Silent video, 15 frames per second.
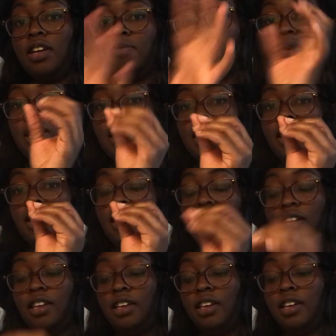
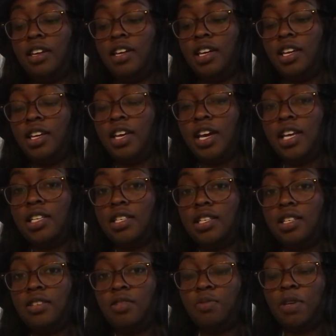immediately like, yes,
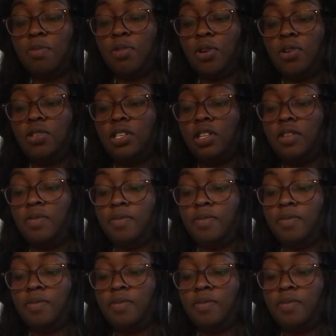this is my person.